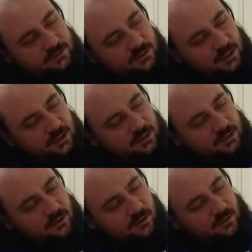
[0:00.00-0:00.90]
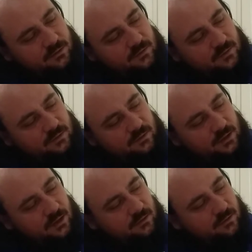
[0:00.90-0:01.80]
getting it all
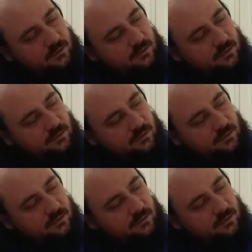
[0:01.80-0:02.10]
together.